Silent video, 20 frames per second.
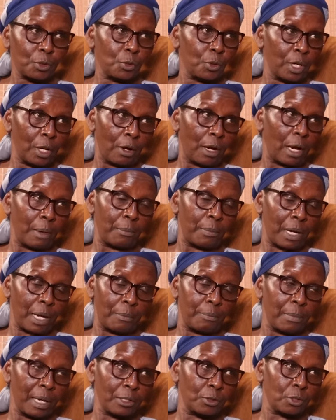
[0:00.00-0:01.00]
So now
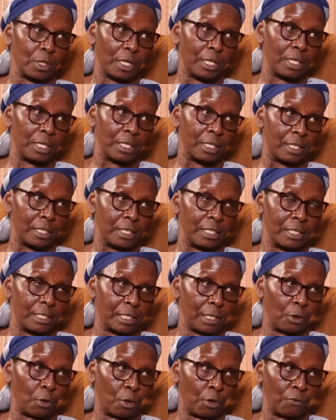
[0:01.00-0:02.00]
I'm actually
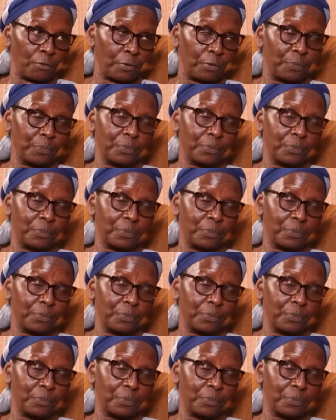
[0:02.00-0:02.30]
easing off.